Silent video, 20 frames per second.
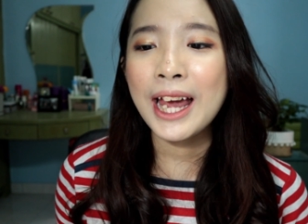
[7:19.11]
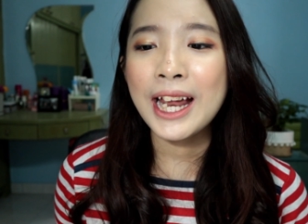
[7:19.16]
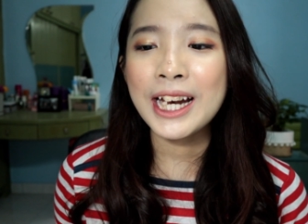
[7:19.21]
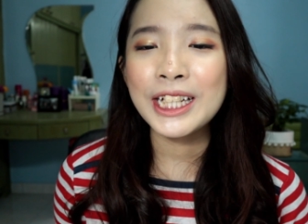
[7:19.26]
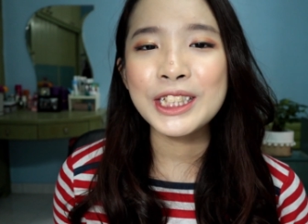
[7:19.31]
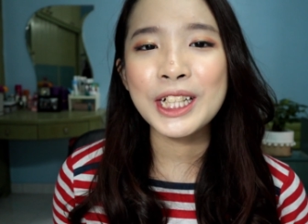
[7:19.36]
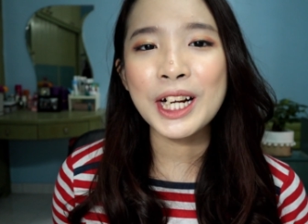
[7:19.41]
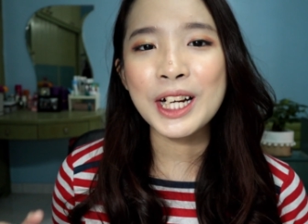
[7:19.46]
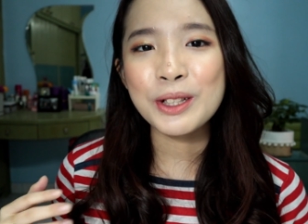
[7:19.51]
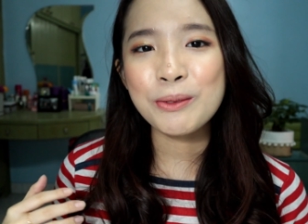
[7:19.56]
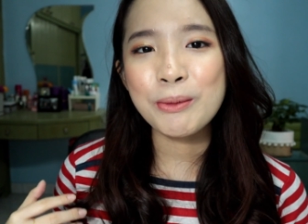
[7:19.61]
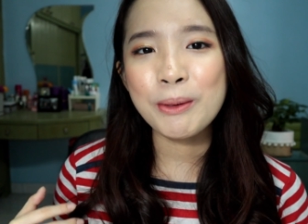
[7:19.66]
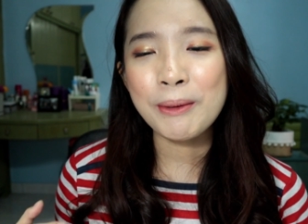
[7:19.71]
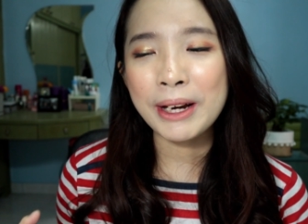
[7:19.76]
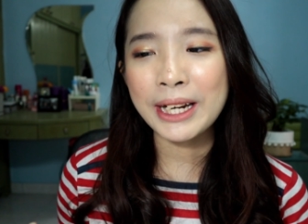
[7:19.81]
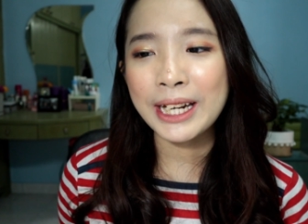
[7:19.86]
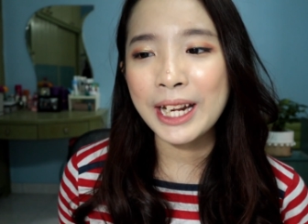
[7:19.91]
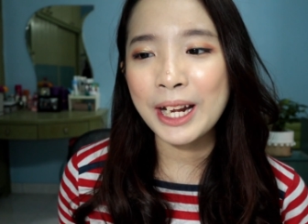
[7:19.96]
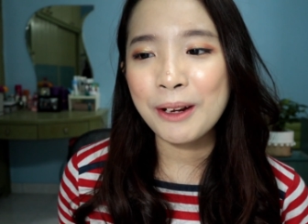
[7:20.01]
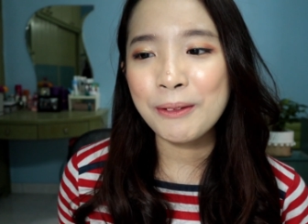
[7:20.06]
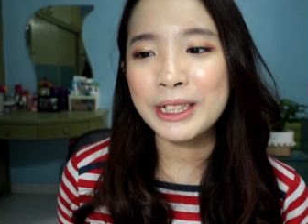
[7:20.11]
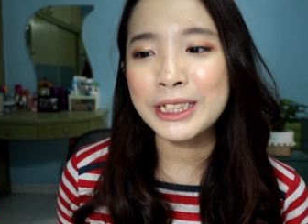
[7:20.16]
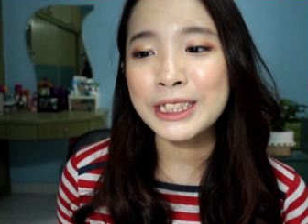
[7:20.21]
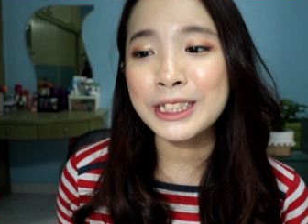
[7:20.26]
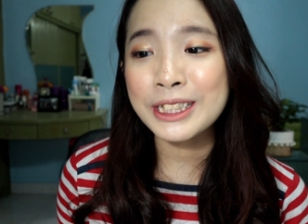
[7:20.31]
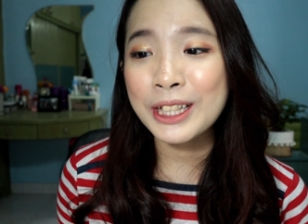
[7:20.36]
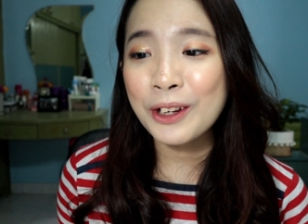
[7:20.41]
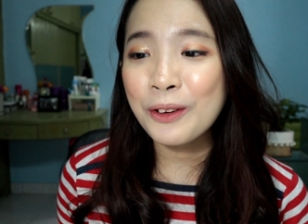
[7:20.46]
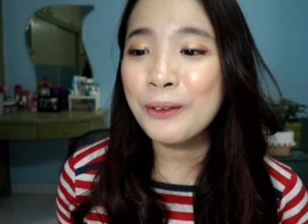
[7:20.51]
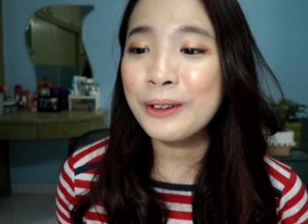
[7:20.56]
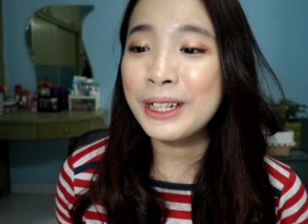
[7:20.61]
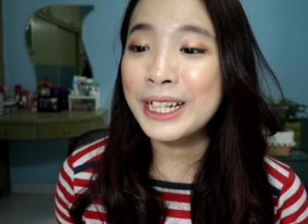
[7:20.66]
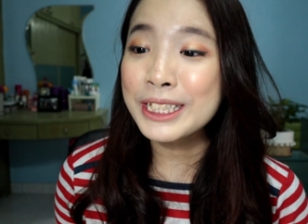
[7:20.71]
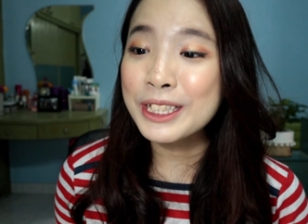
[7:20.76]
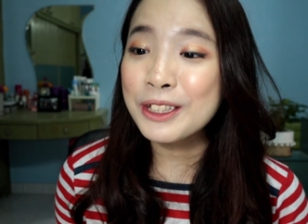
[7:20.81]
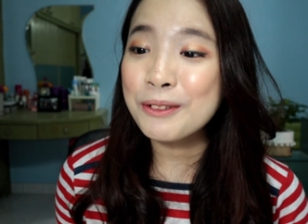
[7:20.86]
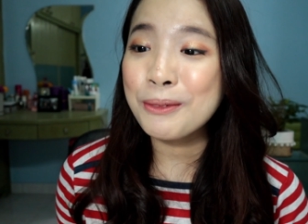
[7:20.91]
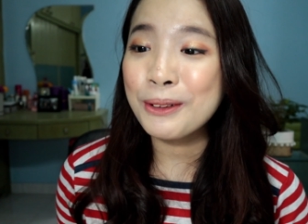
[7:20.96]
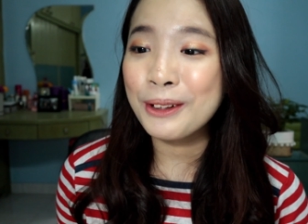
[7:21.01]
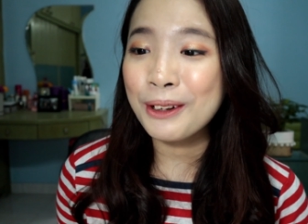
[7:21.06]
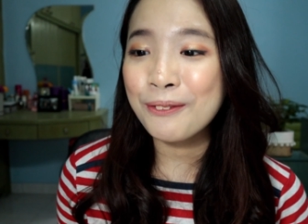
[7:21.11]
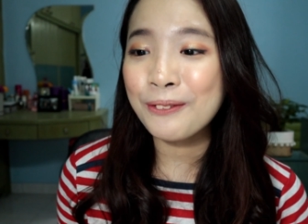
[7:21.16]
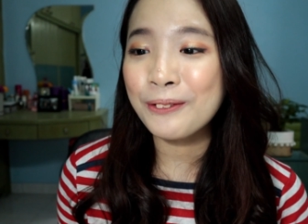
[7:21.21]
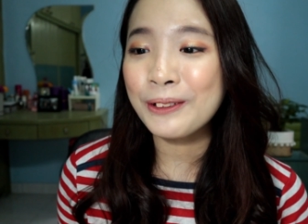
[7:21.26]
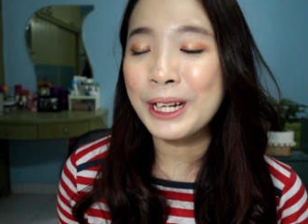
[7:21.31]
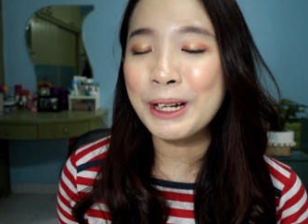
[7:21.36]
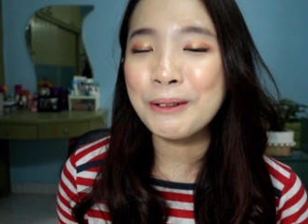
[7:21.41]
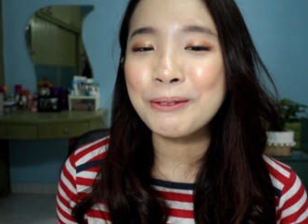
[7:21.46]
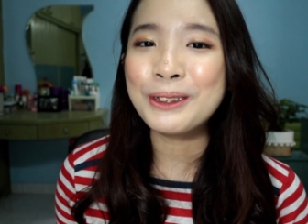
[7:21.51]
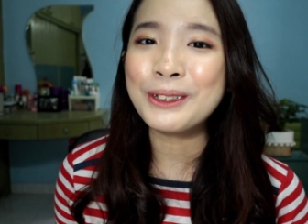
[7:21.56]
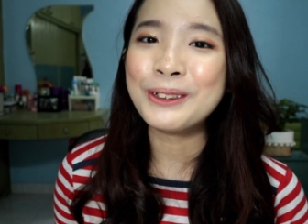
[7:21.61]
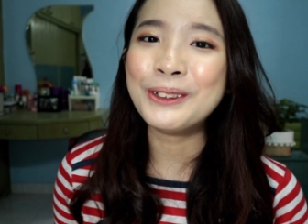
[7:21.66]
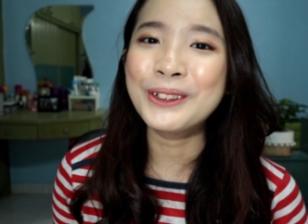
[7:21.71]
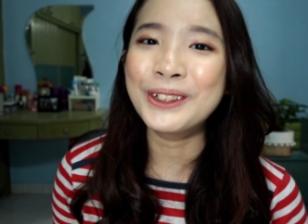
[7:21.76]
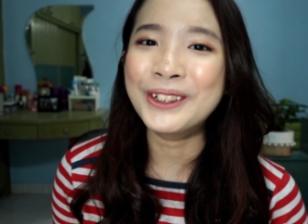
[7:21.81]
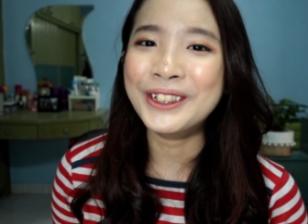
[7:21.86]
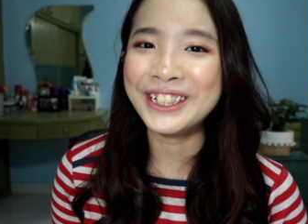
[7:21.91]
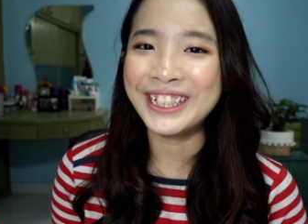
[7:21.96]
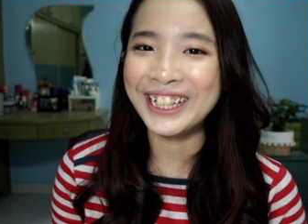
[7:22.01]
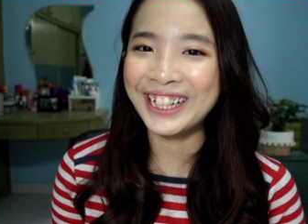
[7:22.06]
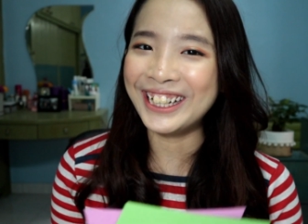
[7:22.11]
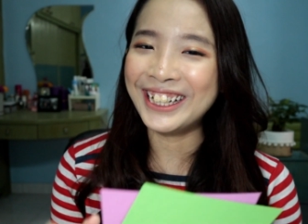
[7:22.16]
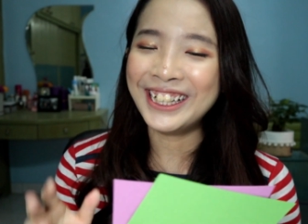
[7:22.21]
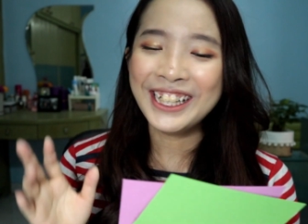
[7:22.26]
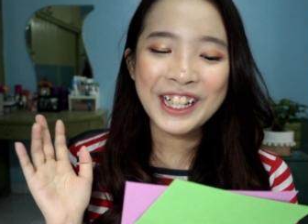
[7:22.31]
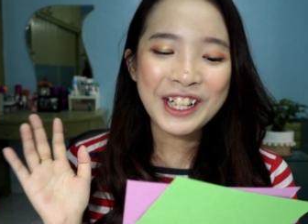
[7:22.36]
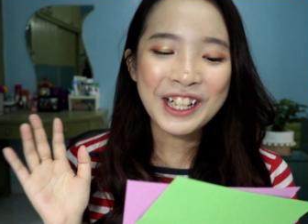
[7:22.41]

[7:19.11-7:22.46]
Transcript: Then she asked me my name and she said, oh, that's a beautiful name too. Yeah.